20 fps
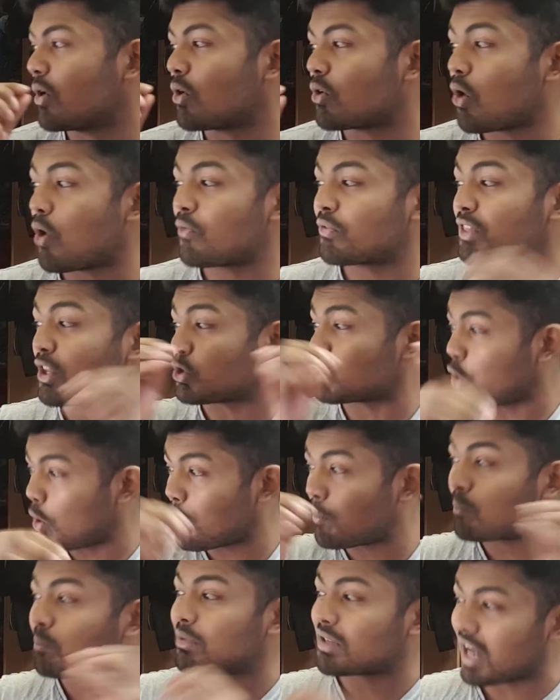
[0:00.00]
of the
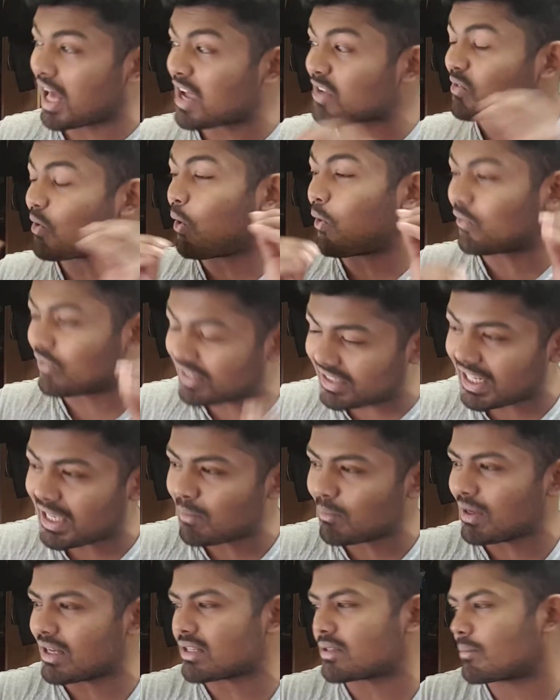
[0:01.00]
top class of
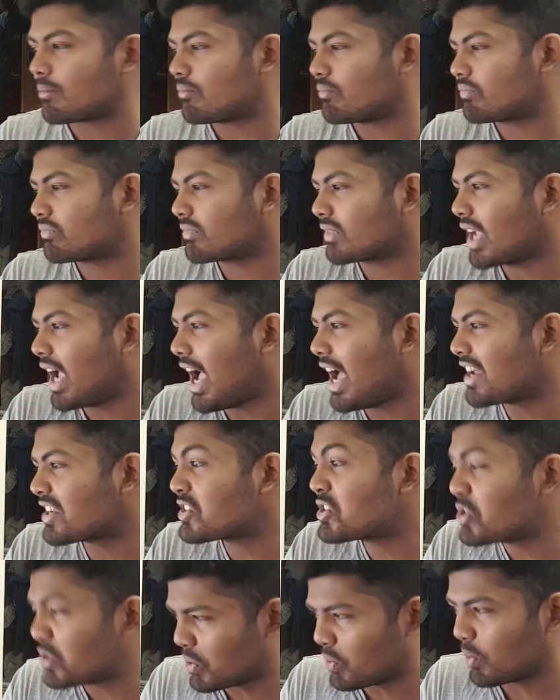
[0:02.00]
demon.
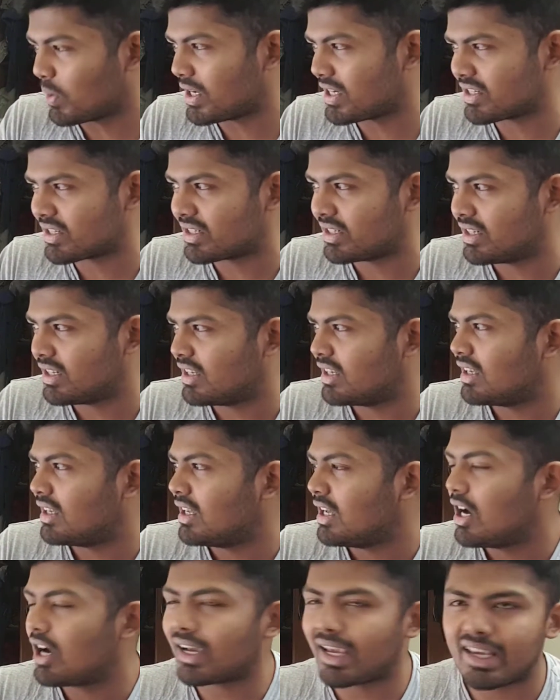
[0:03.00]
As you wish.
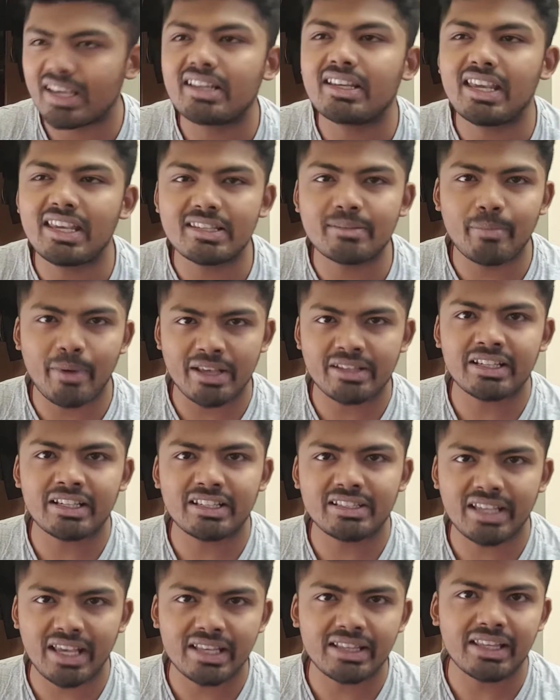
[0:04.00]
Okay, he's
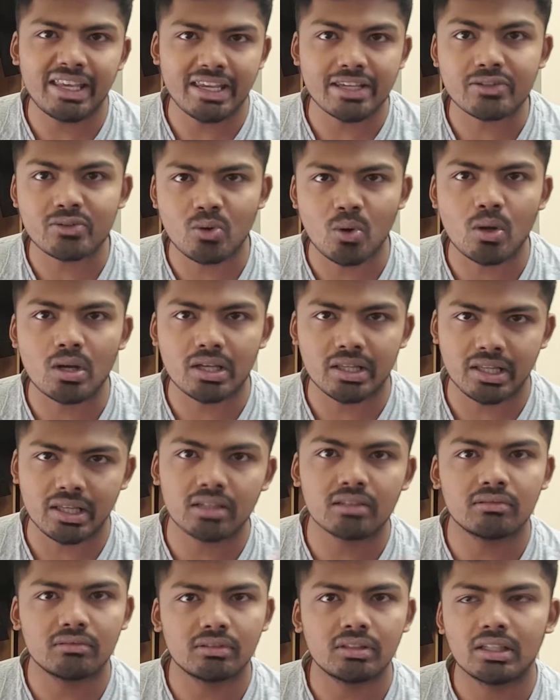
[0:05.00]
basically saying he is stronger
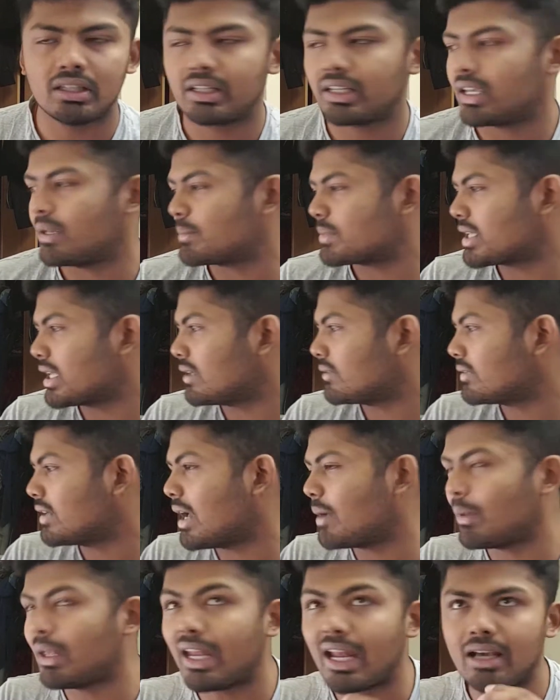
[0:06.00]
than himself.
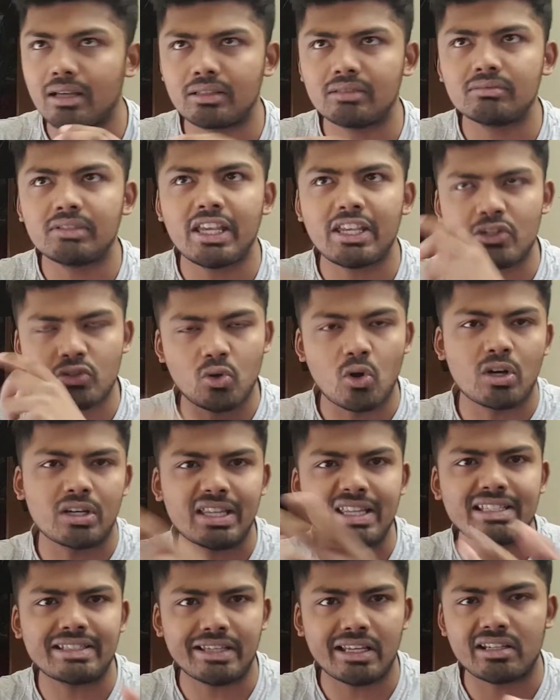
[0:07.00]
I mean, he's stronger
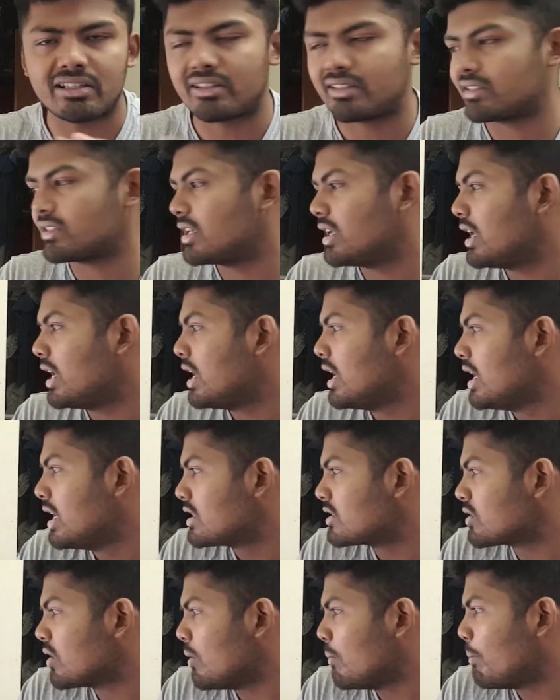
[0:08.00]
than Zeldris.
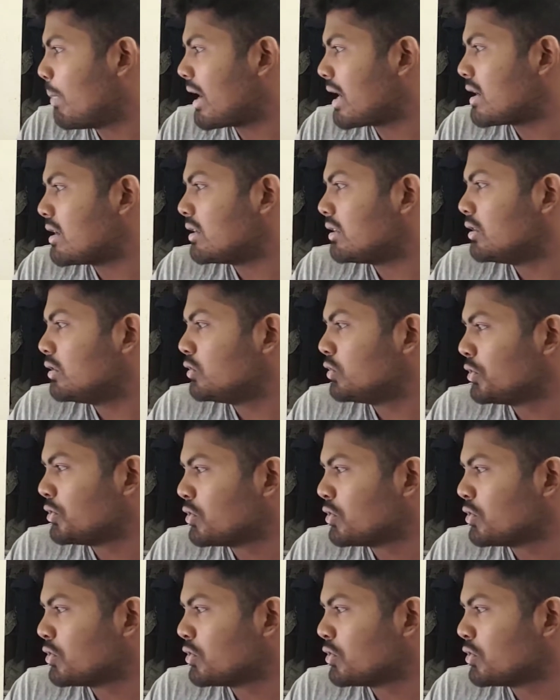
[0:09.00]
So, but do